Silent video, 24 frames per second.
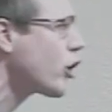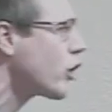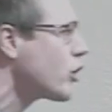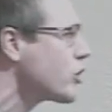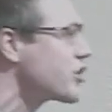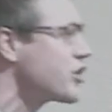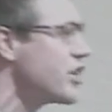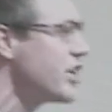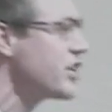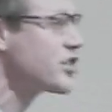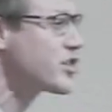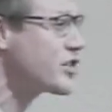
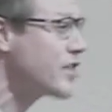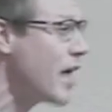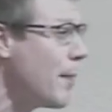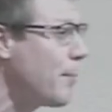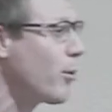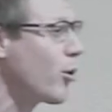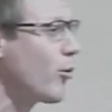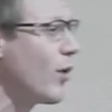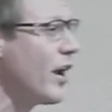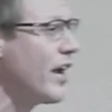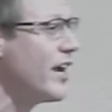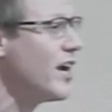that
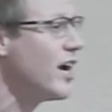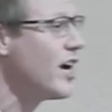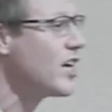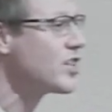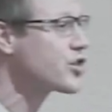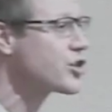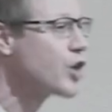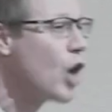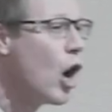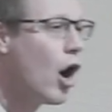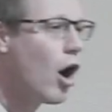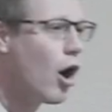separate us
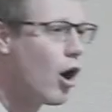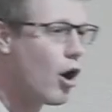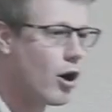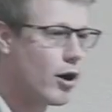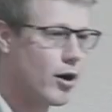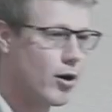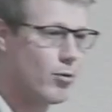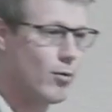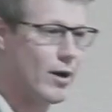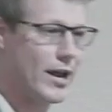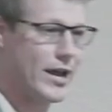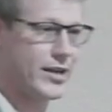are
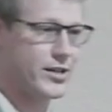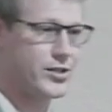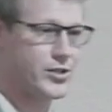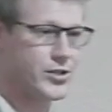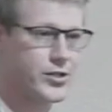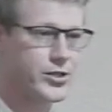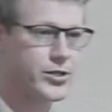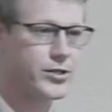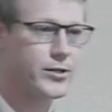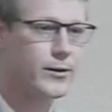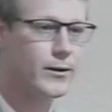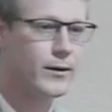erased.